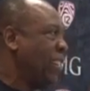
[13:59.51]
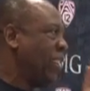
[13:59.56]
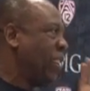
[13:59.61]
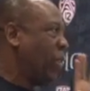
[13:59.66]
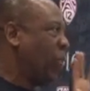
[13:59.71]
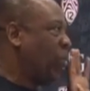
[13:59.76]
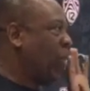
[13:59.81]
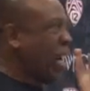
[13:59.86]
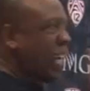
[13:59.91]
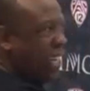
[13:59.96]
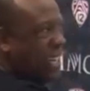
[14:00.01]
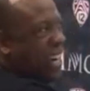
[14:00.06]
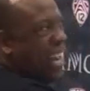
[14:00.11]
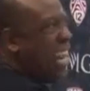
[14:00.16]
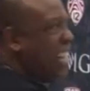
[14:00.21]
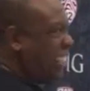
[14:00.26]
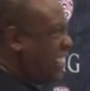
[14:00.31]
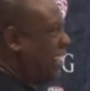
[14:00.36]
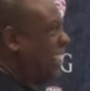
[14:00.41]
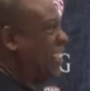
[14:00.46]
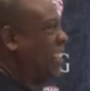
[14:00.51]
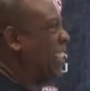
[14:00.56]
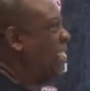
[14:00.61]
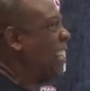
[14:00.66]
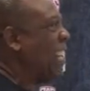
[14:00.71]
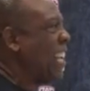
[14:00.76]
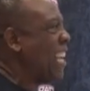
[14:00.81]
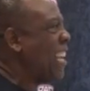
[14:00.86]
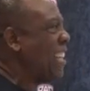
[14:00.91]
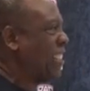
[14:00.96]
They're recognizing us
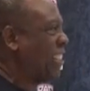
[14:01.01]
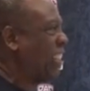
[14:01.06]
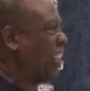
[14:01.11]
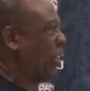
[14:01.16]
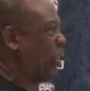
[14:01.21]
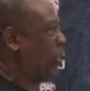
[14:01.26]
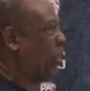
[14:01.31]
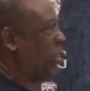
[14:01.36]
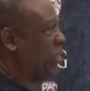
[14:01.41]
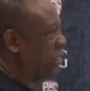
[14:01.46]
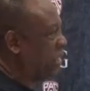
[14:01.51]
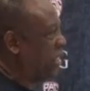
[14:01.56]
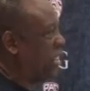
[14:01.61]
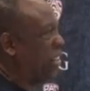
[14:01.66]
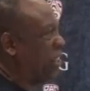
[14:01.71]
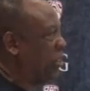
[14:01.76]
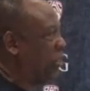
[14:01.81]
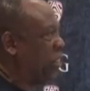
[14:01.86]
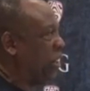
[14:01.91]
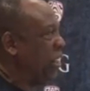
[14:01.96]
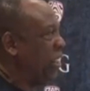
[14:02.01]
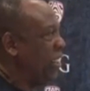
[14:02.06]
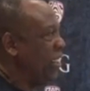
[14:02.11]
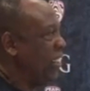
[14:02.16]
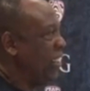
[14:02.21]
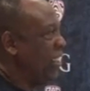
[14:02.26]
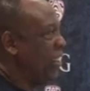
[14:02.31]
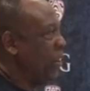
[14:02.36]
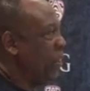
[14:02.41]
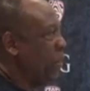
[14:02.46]
in the East and across the country.
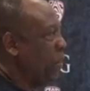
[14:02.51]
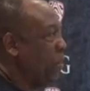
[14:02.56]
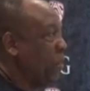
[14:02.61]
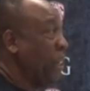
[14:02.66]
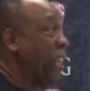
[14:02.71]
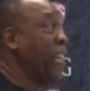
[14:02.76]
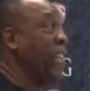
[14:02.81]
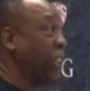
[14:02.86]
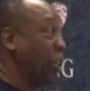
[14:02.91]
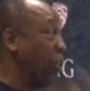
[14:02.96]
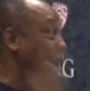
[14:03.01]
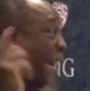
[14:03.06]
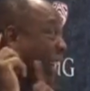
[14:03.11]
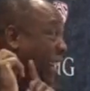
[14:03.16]
They need to